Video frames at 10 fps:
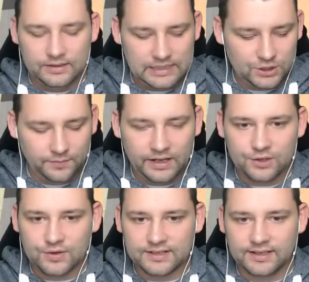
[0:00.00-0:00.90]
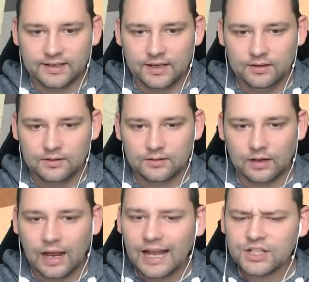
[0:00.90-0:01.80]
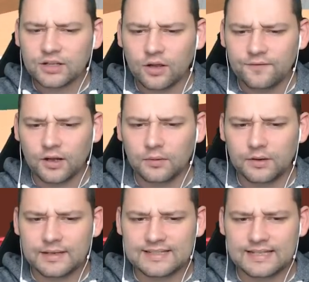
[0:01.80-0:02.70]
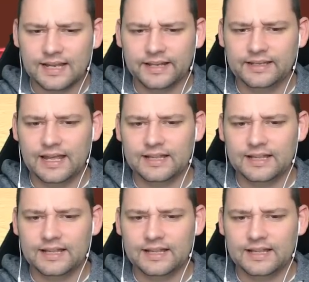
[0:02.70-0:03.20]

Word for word: That should be interesting then. Actually, I don't think I'm going to be selling the